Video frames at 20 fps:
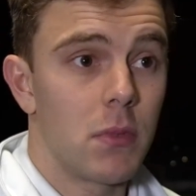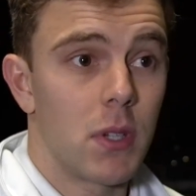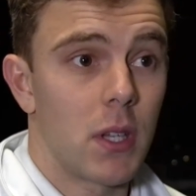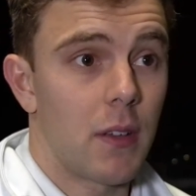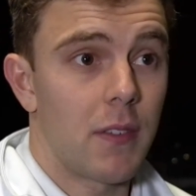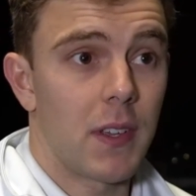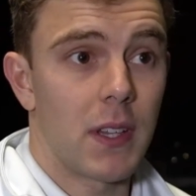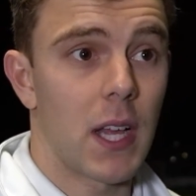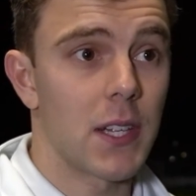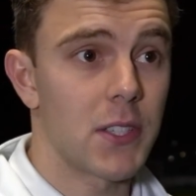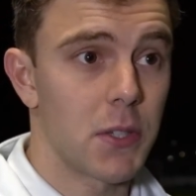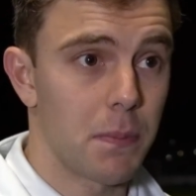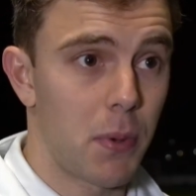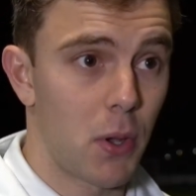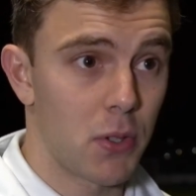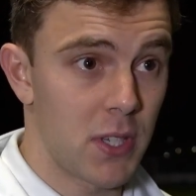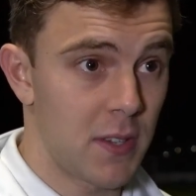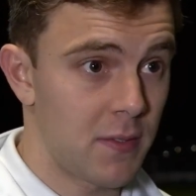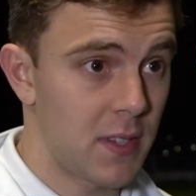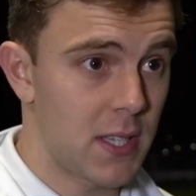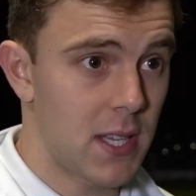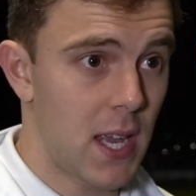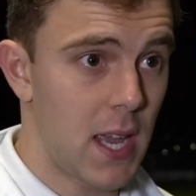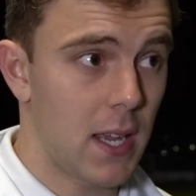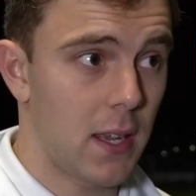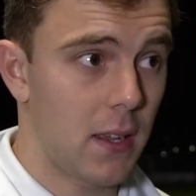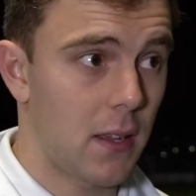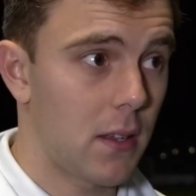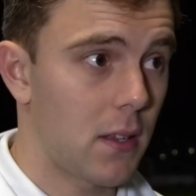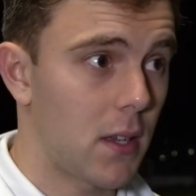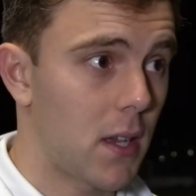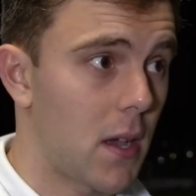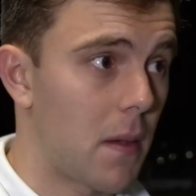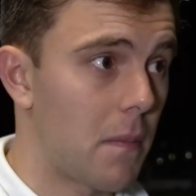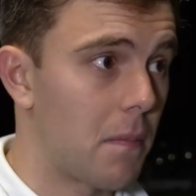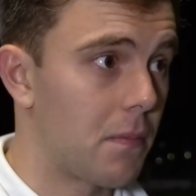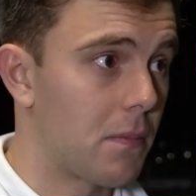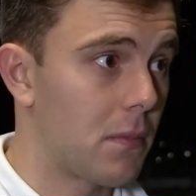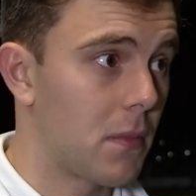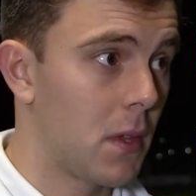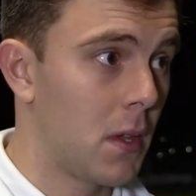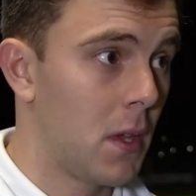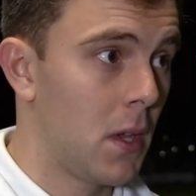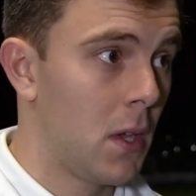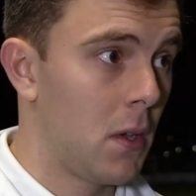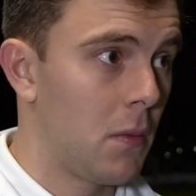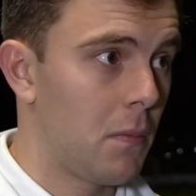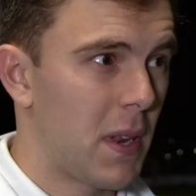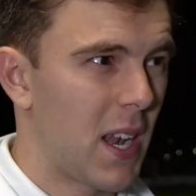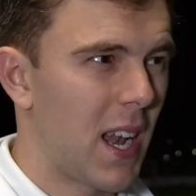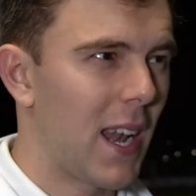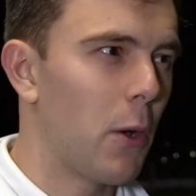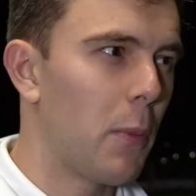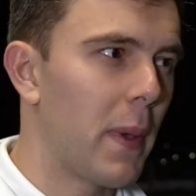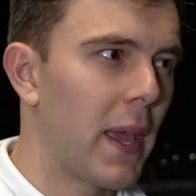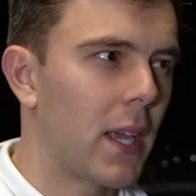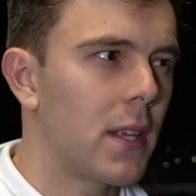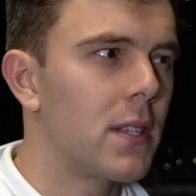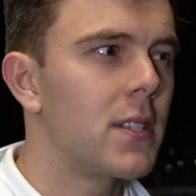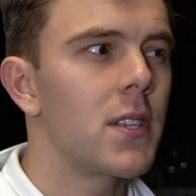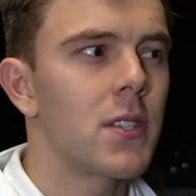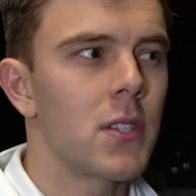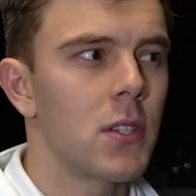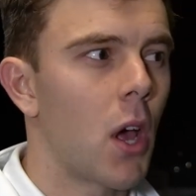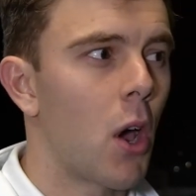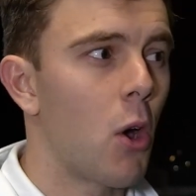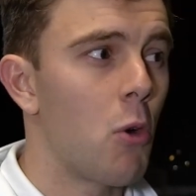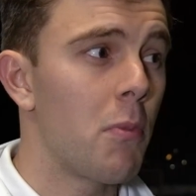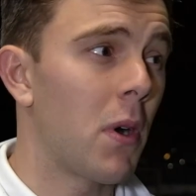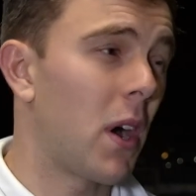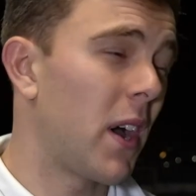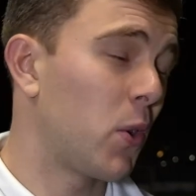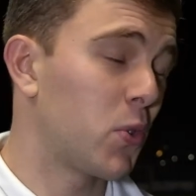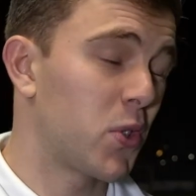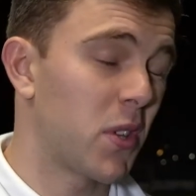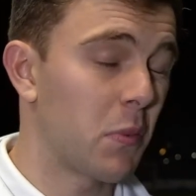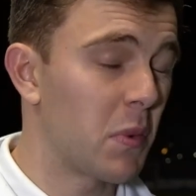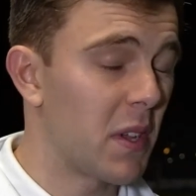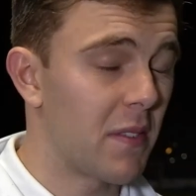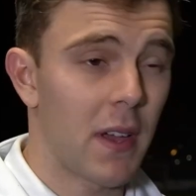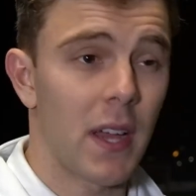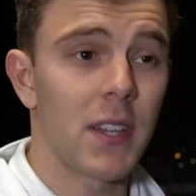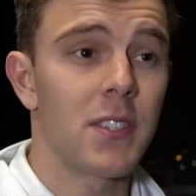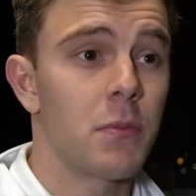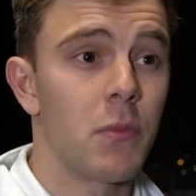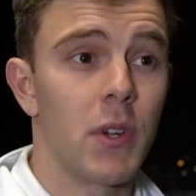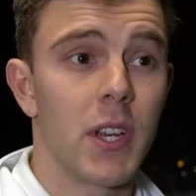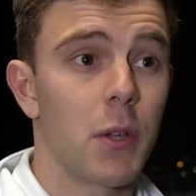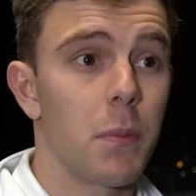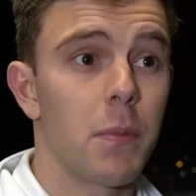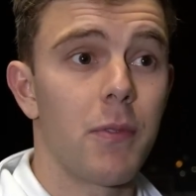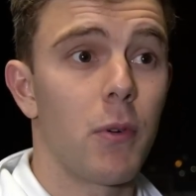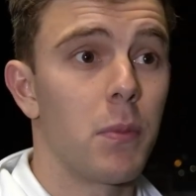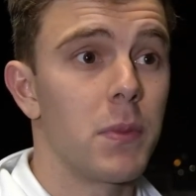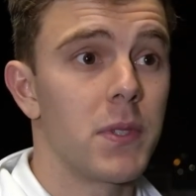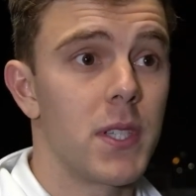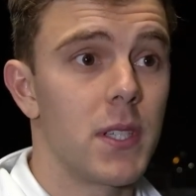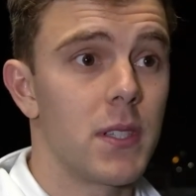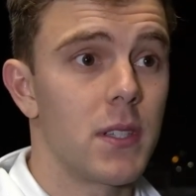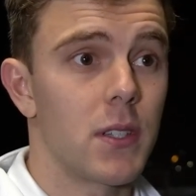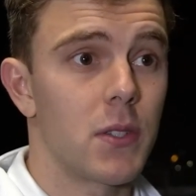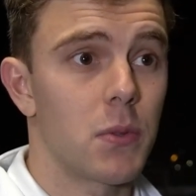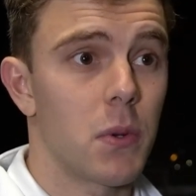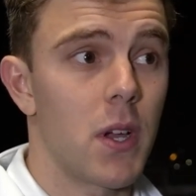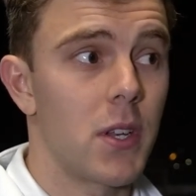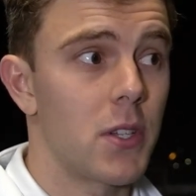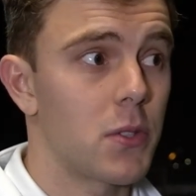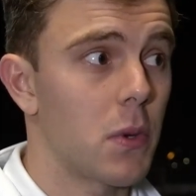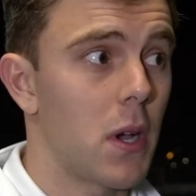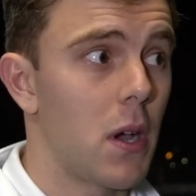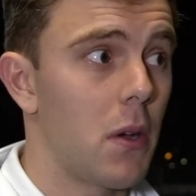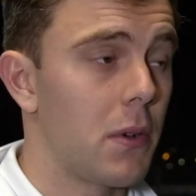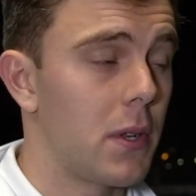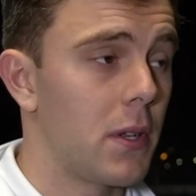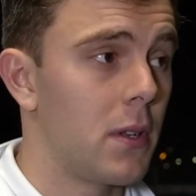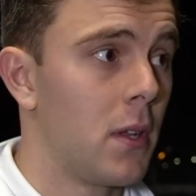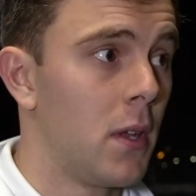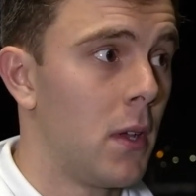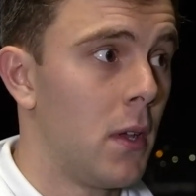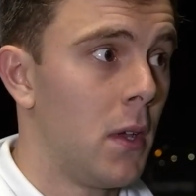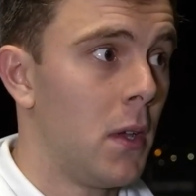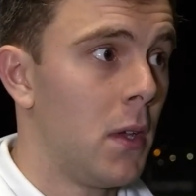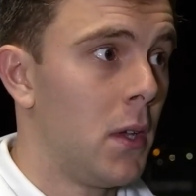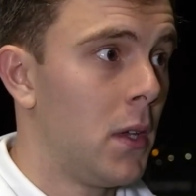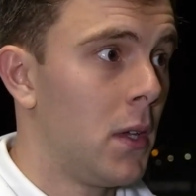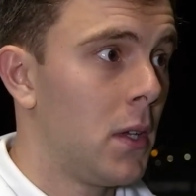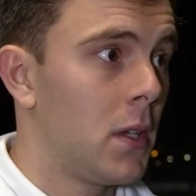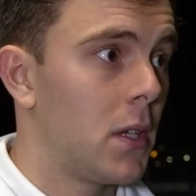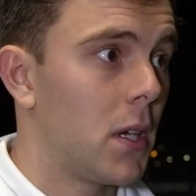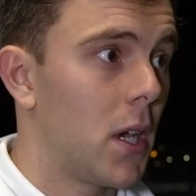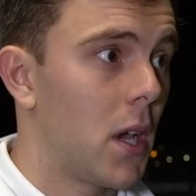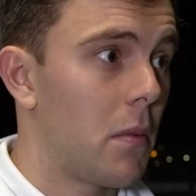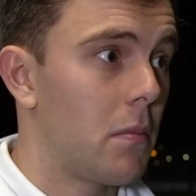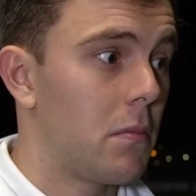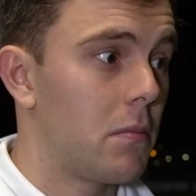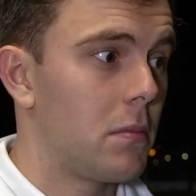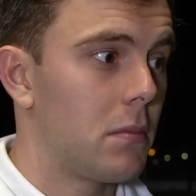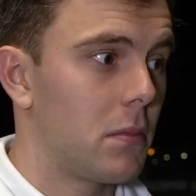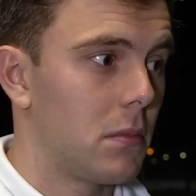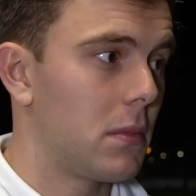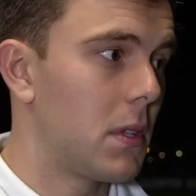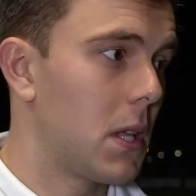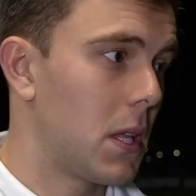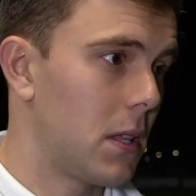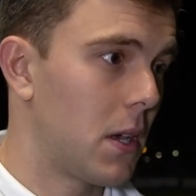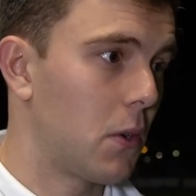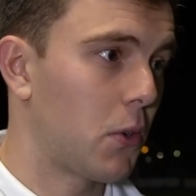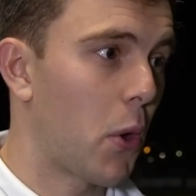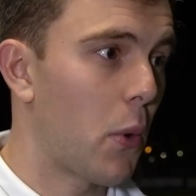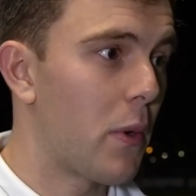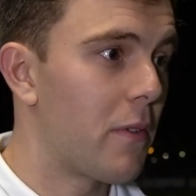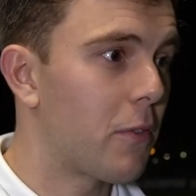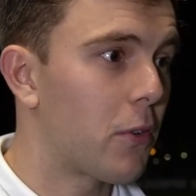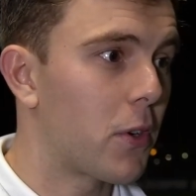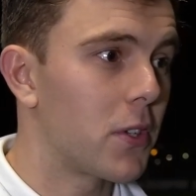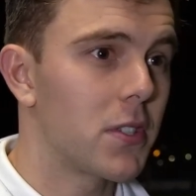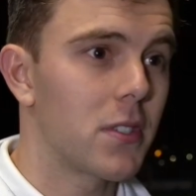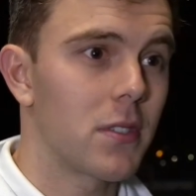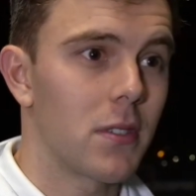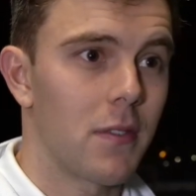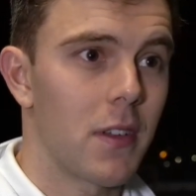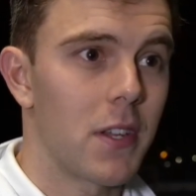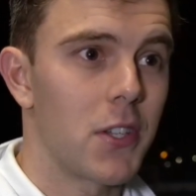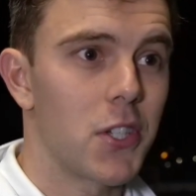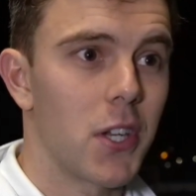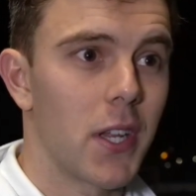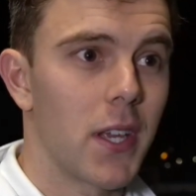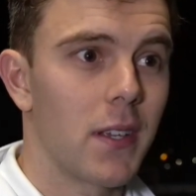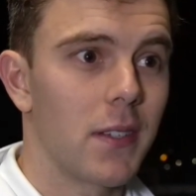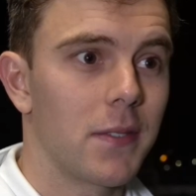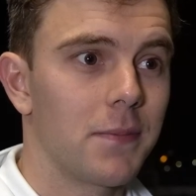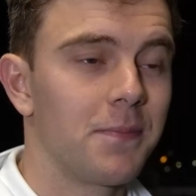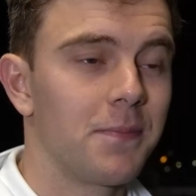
I think that's a positive to take. Been a little bit inconsistent home, but I also think we've had some really good performances at Twerton as well, and they'll go in for us eventually.